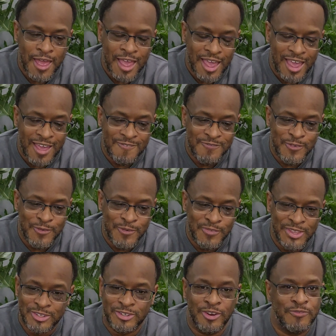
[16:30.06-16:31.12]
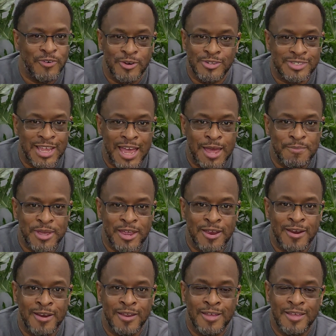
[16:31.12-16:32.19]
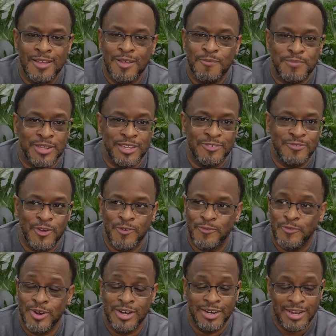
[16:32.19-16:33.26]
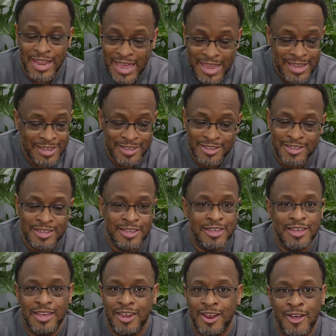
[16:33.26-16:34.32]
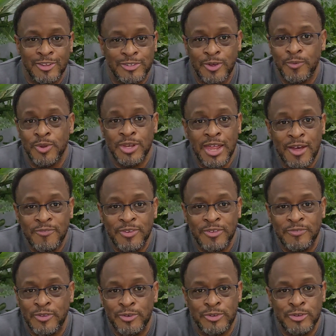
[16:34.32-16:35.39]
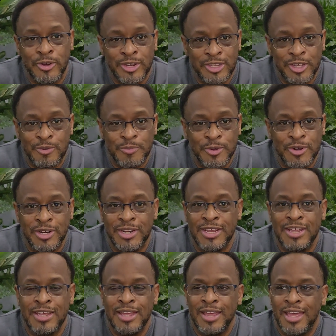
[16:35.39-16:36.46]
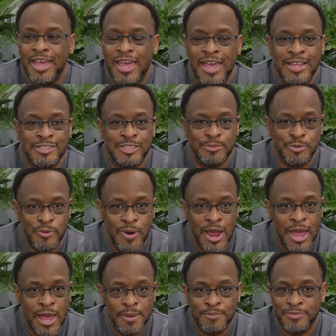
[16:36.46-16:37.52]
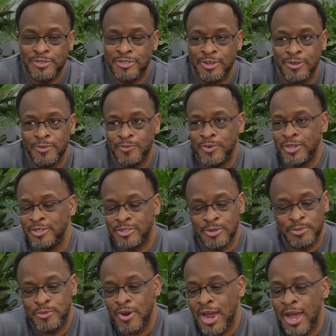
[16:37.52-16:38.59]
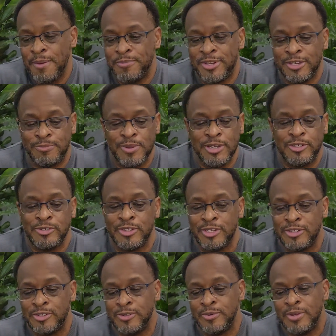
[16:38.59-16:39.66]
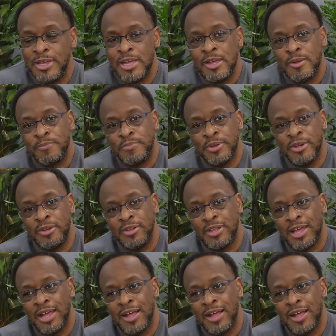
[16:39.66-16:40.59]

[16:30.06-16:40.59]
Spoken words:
if this is your first time here, please feel free to like. And I also would love if you join the community and subscribe. So when you subscribe, just make sure that you click